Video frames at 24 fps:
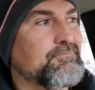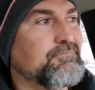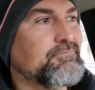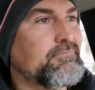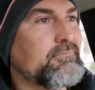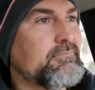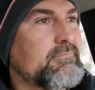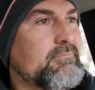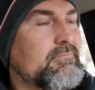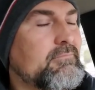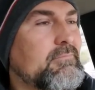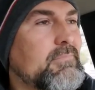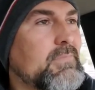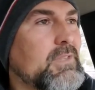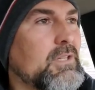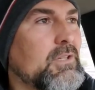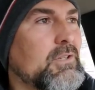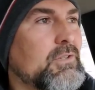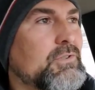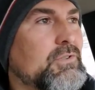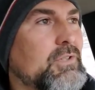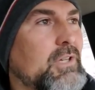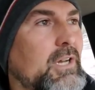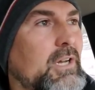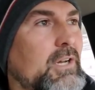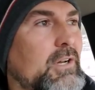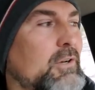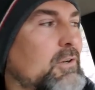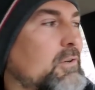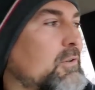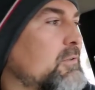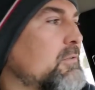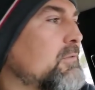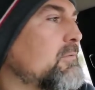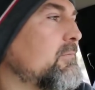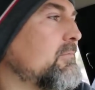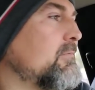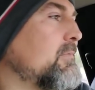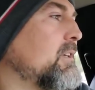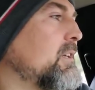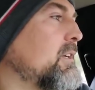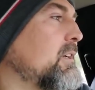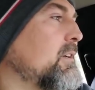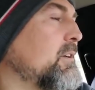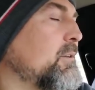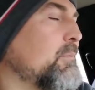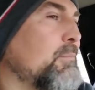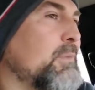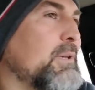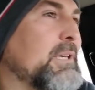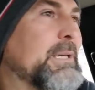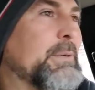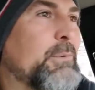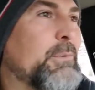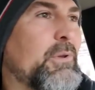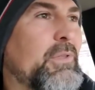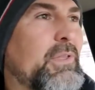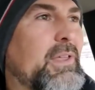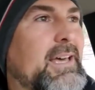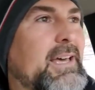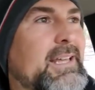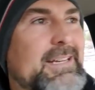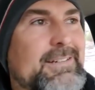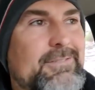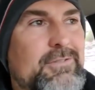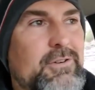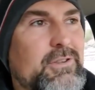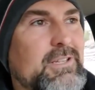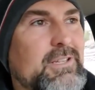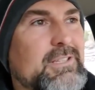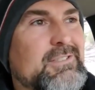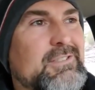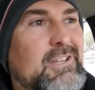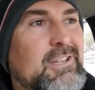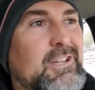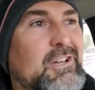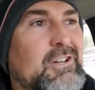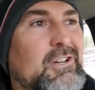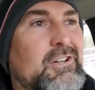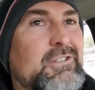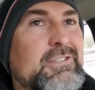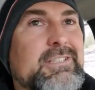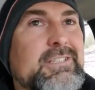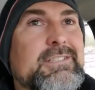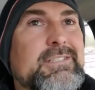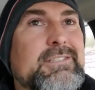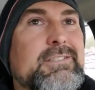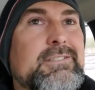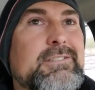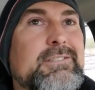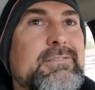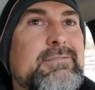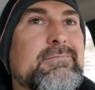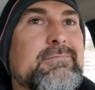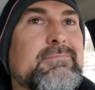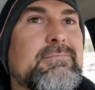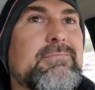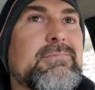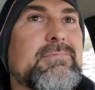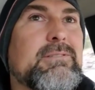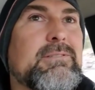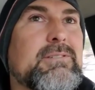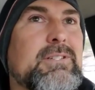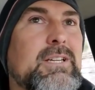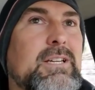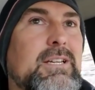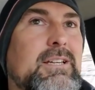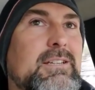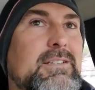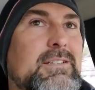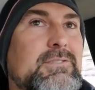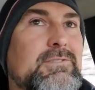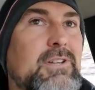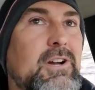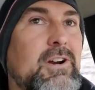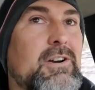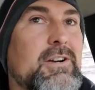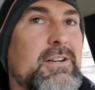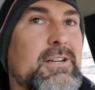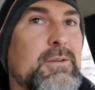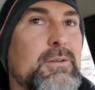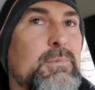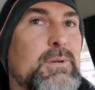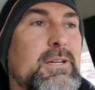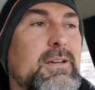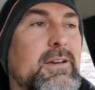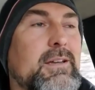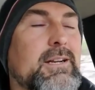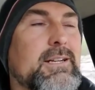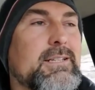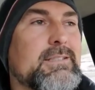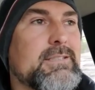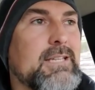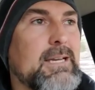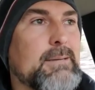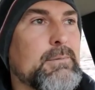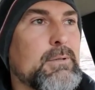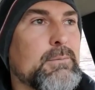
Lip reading: So being without it for this long is starting to be unacceptable.